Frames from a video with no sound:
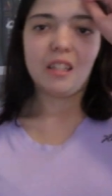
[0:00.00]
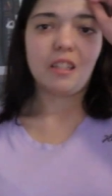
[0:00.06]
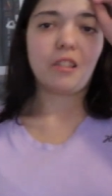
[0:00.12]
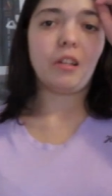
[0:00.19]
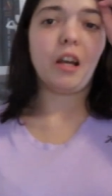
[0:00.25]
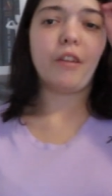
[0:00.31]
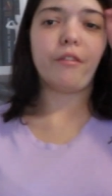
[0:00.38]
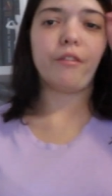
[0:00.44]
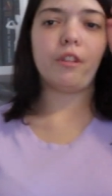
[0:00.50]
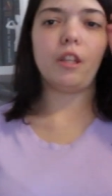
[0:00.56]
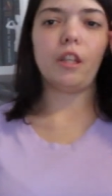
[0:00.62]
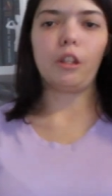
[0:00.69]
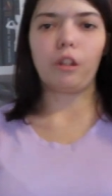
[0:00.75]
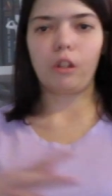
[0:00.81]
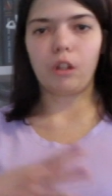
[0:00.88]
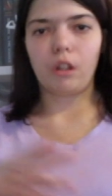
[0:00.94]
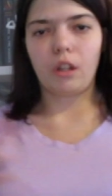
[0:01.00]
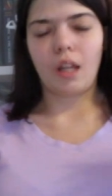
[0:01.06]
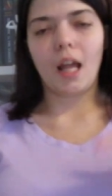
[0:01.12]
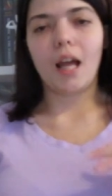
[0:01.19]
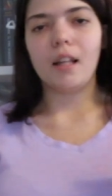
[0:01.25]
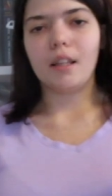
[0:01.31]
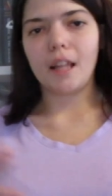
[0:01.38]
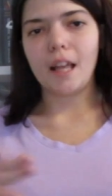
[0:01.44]
so I feel like
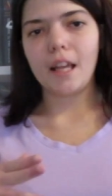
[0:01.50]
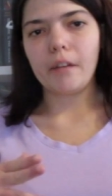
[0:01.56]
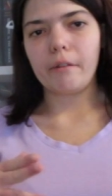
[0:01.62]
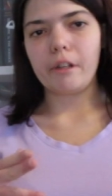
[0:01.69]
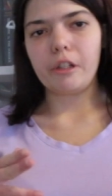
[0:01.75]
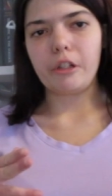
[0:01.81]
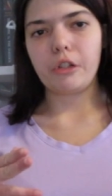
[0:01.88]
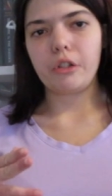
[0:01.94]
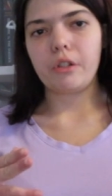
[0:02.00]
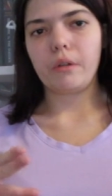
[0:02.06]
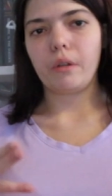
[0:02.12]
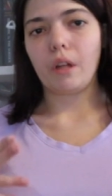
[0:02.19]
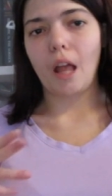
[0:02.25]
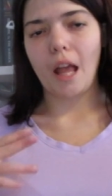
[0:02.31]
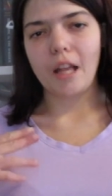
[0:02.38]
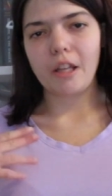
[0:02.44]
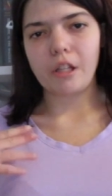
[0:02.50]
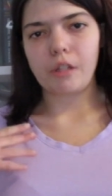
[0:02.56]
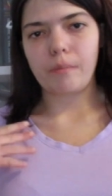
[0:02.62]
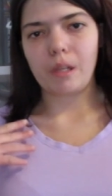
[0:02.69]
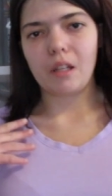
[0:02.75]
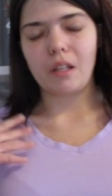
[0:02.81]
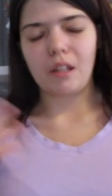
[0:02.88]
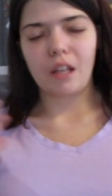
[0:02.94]
that language has
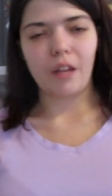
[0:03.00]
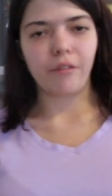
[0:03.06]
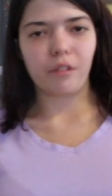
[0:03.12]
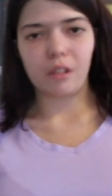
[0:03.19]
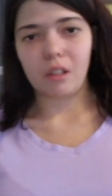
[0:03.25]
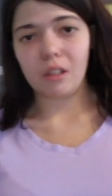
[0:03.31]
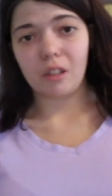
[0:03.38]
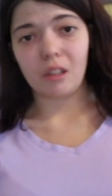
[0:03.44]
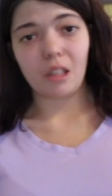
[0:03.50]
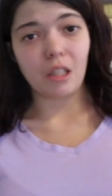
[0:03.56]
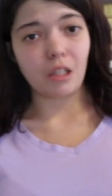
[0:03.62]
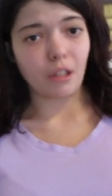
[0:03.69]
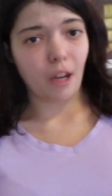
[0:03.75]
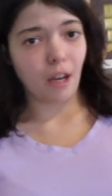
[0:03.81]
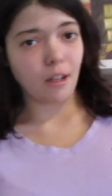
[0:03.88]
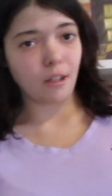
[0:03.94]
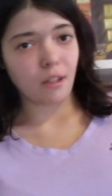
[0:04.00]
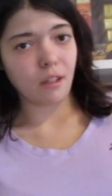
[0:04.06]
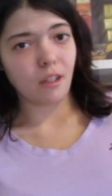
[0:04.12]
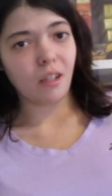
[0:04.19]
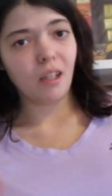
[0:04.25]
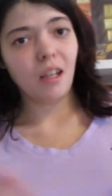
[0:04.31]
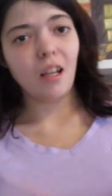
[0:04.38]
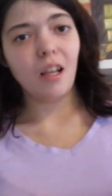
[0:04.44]
been definitely changed